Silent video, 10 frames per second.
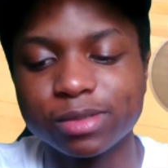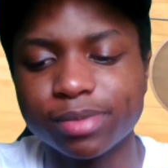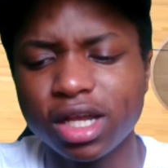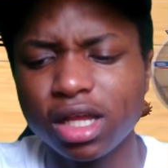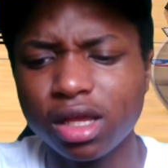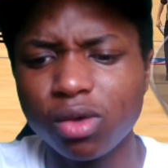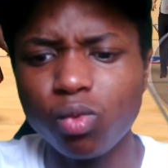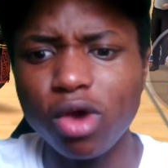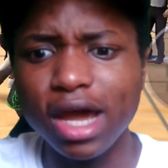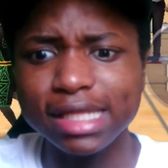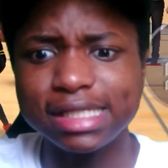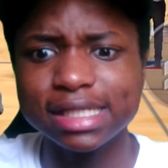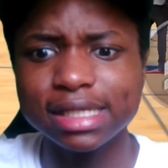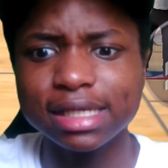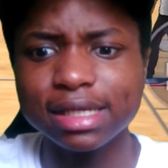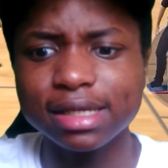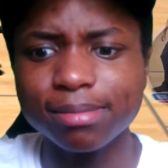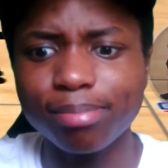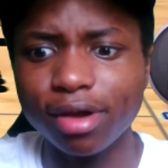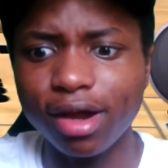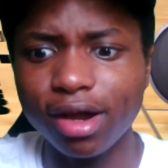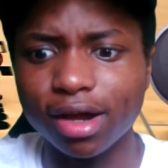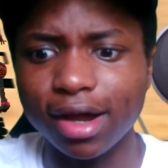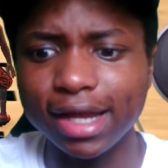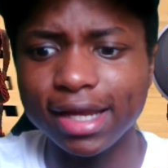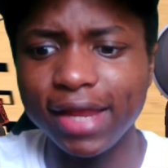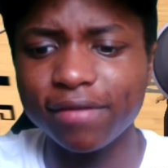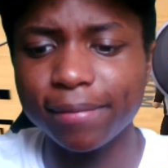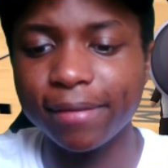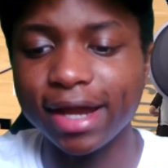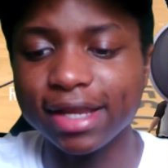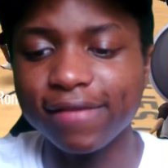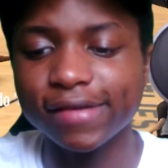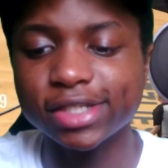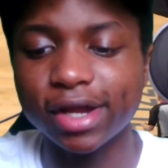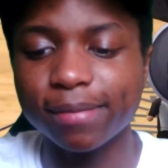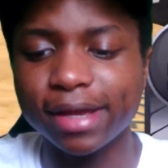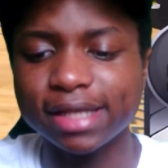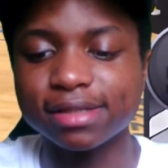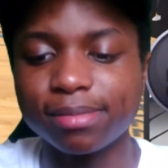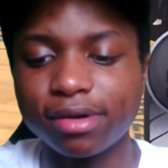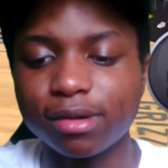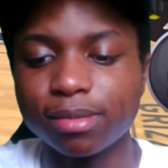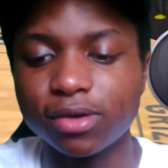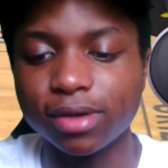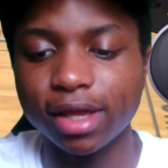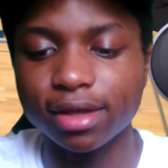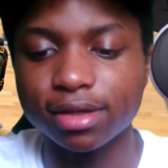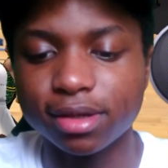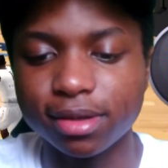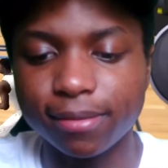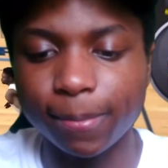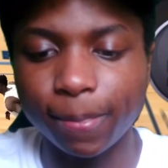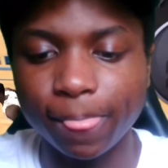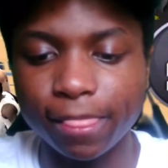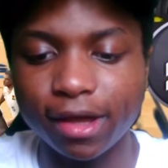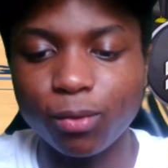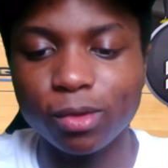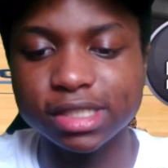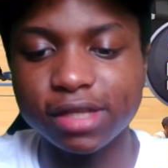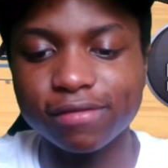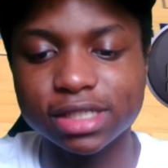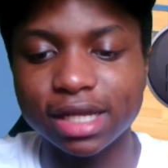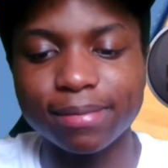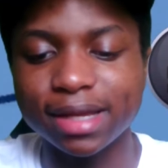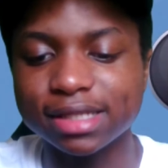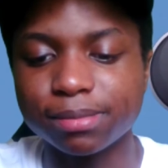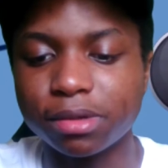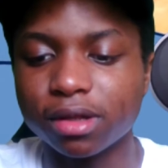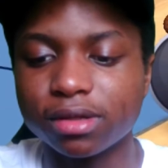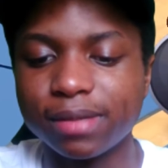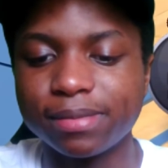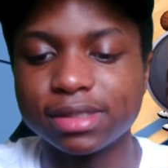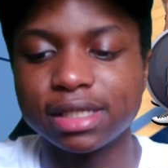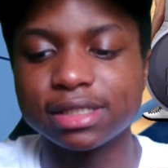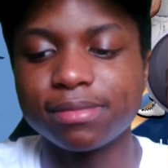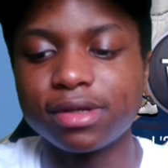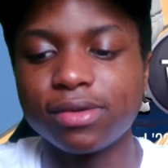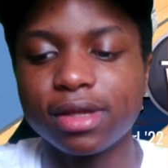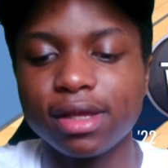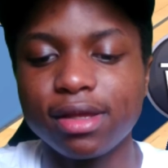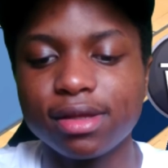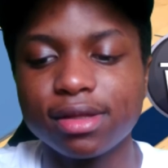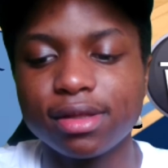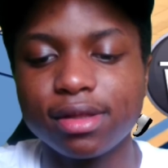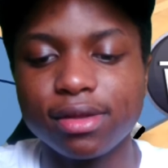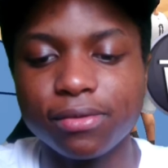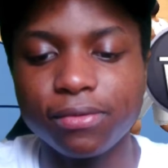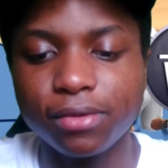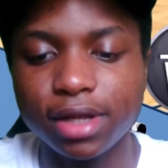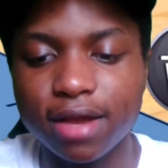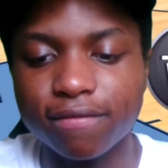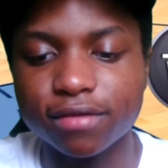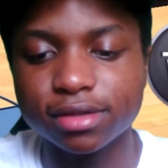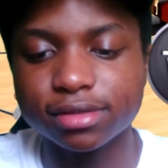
bro. What? Bruh, I didn't even I didn't even try to pass the ball, but okay. I wasn't even trying to pass the ball on that possession, but okay. Whatever.